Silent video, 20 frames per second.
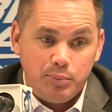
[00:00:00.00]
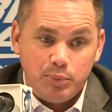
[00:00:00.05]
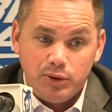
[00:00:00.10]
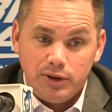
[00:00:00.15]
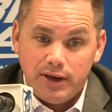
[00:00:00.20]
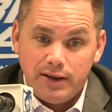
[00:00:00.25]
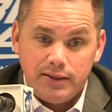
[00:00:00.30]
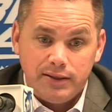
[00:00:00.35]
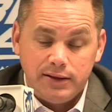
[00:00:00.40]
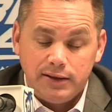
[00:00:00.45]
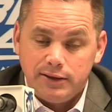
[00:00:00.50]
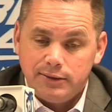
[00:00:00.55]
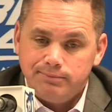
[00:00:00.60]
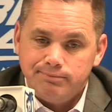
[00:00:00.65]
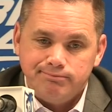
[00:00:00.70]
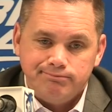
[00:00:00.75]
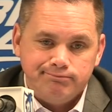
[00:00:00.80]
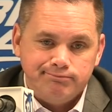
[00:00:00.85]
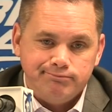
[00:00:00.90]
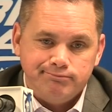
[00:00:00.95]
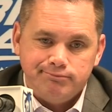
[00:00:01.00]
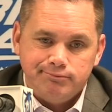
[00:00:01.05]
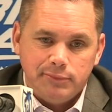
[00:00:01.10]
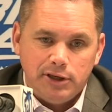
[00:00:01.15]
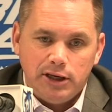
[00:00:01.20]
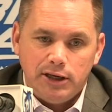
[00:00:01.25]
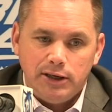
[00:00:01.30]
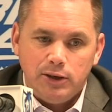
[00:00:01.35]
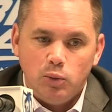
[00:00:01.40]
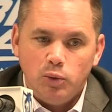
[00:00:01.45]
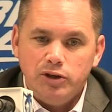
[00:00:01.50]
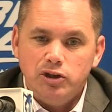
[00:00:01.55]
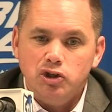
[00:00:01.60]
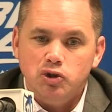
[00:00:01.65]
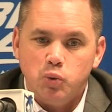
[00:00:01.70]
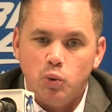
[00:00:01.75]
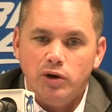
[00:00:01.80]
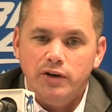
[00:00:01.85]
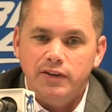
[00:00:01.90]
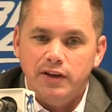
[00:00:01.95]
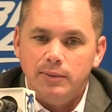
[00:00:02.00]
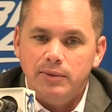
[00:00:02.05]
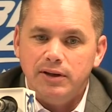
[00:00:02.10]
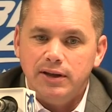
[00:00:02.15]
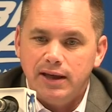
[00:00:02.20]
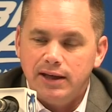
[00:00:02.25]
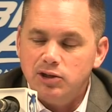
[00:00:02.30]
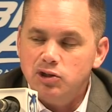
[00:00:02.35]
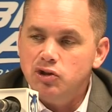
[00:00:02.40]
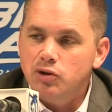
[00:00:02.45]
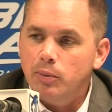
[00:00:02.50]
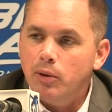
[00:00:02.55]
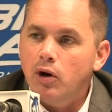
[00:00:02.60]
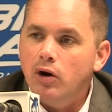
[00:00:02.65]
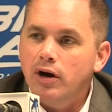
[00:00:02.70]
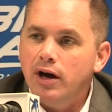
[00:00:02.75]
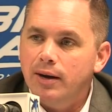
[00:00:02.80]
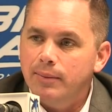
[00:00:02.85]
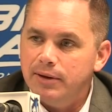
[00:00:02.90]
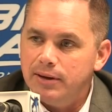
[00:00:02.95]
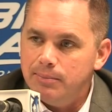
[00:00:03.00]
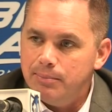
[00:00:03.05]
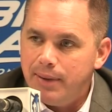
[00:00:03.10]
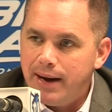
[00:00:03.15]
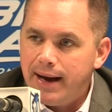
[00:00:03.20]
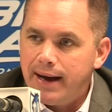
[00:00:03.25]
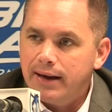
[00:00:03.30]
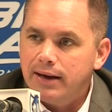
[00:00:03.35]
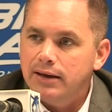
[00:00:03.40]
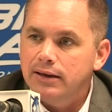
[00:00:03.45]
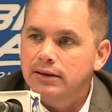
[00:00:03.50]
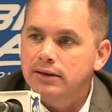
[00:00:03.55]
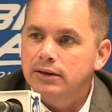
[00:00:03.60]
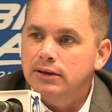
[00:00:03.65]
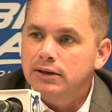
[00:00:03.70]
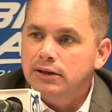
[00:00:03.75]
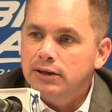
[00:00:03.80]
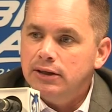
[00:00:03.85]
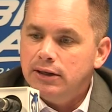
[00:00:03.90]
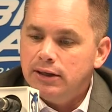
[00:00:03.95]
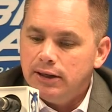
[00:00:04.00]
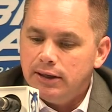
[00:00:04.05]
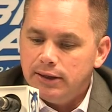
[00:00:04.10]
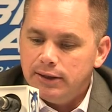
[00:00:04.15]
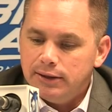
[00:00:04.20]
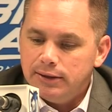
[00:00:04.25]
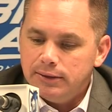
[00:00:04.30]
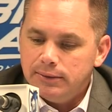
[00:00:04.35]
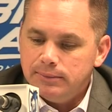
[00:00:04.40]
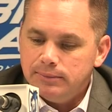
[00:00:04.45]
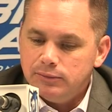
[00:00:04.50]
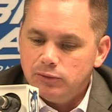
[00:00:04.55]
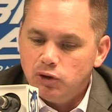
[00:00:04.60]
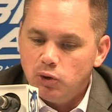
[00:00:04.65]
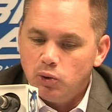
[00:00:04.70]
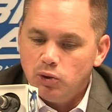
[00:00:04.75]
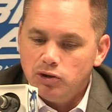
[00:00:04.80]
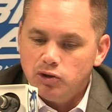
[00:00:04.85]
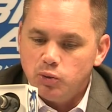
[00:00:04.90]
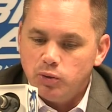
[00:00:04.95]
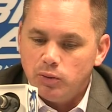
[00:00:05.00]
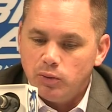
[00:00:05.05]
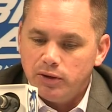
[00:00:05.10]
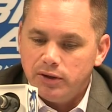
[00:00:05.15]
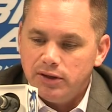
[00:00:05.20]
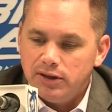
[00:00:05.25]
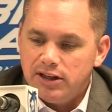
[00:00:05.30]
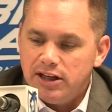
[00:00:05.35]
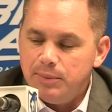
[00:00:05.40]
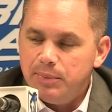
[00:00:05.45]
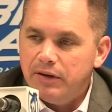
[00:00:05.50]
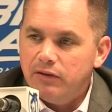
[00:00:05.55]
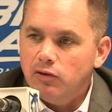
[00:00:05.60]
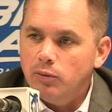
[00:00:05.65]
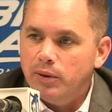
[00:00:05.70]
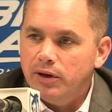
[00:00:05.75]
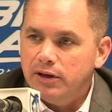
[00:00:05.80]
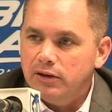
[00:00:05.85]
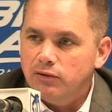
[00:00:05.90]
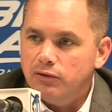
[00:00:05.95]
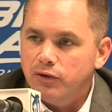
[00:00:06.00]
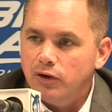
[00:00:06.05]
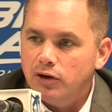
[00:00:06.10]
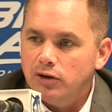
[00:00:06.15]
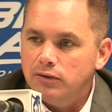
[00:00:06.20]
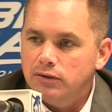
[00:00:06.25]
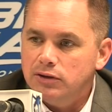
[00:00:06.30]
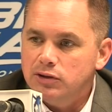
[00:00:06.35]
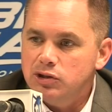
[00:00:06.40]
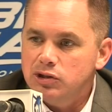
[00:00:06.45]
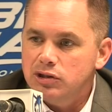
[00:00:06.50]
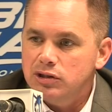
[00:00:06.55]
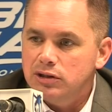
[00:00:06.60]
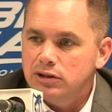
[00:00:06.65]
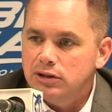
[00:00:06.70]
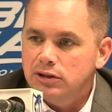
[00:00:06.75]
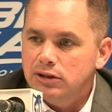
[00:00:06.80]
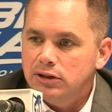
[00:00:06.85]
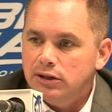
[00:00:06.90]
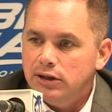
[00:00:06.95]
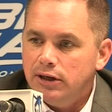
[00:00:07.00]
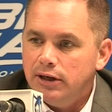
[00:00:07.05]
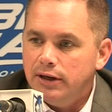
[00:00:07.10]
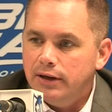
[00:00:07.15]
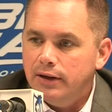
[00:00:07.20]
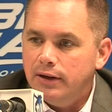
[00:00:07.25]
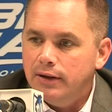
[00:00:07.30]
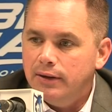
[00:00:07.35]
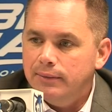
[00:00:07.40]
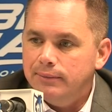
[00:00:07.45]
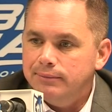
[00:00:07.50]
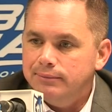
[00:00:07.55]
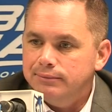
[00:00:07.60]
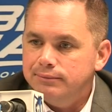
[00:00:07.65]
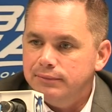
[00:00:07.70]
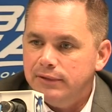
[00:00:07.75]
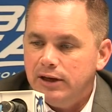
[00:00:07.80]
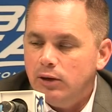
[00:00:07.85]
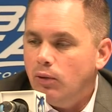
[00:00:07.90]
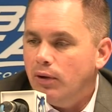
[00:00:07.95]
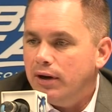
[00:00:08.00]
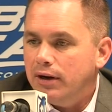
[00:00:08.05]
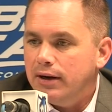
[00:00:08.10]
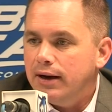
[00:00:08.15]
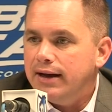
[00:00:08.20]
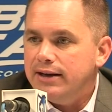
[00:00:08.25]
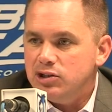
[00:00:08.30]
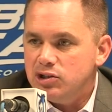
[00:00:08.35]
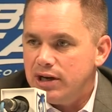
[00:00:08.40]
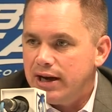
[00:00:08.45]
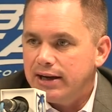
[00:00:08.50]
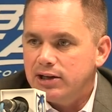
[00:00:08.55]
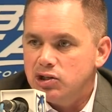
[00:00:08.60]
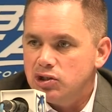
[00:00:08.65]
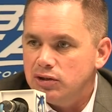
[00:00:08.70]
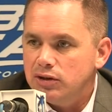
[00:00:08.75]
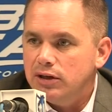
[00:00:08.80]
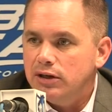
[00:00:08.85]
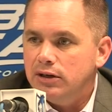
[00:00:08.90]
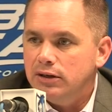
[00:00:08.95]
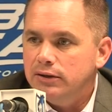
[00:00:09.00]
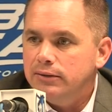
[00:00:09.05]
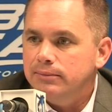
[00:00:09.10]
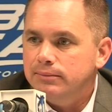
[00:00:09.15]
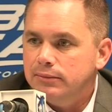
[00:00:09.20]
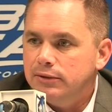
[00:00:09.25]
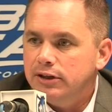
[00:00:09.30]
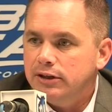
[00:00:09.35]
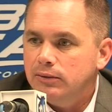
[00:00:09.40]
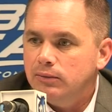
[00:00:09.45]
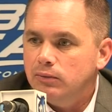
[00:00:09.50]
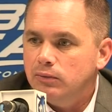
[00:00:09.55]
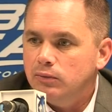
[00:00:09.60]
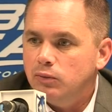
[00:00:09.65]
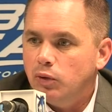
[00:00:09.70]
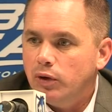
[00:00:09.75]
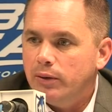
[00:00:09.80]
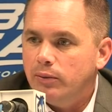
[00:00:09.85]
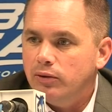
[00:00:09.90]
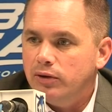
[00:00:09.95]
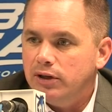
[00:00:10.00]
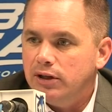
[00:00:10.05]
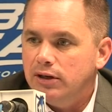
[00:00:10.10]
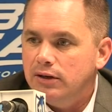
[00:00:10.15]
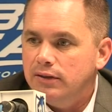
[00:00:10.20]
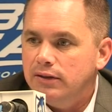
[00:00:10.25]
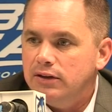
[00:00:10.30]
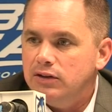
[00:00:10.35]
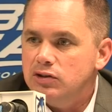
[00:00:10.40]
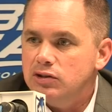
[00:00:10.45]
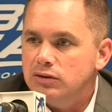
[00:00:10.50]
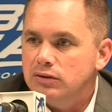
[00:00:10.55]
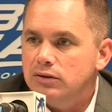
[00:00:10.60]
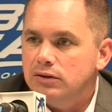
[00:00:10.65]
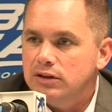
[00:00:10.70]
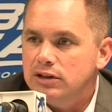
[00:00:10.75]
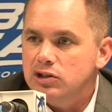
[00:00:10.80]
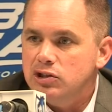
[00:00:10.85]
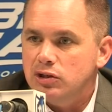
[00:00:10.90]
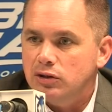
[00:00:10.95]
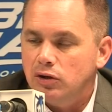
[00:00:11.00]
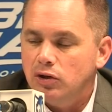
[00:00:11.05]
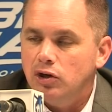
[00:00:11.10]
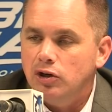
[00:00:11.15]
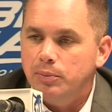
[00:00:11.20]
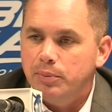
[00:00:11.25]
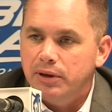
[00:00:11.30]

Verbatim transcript: But I think uh, we just wanted them to catch the ball coming back um, towards. We wanted to keep everybody in front of us. Um, they ran a nice action there, and, and were able to get a decent decent look.